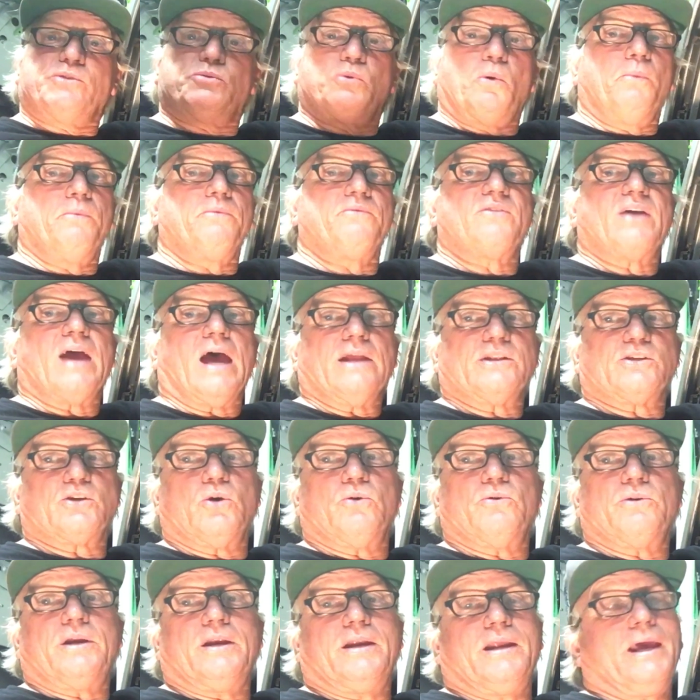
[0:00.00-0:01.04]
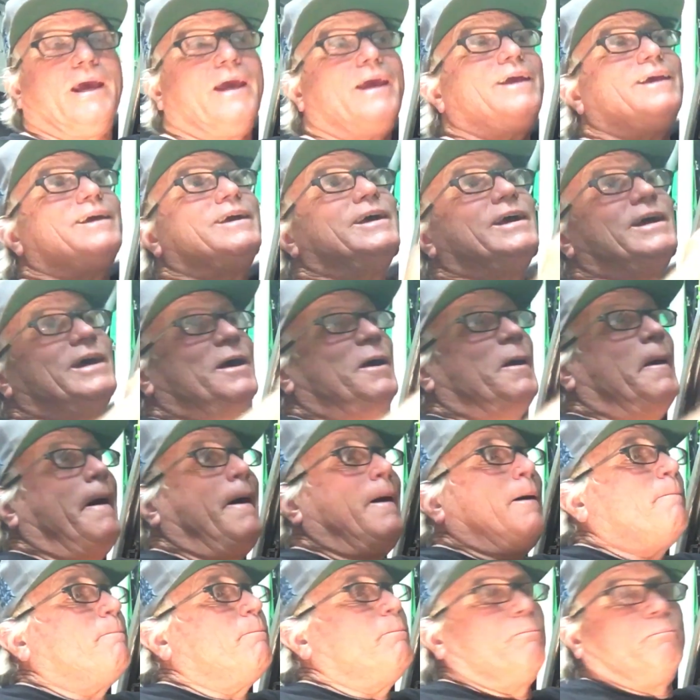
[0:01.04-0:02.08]
what we've got going today.
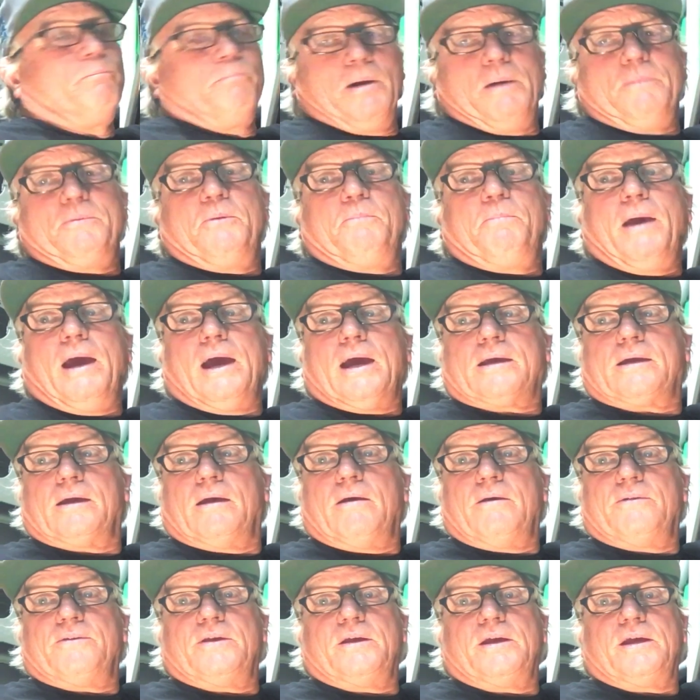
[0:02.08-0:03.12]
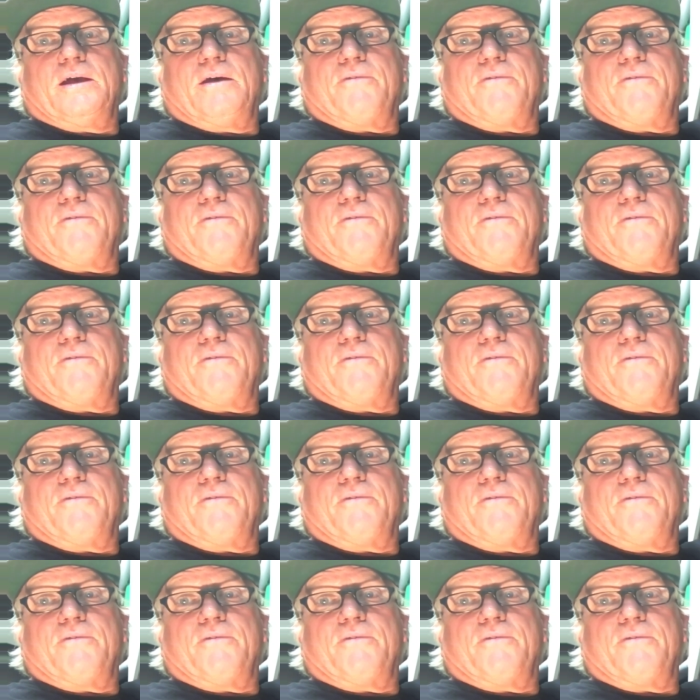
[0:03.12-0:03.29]
Probably back on the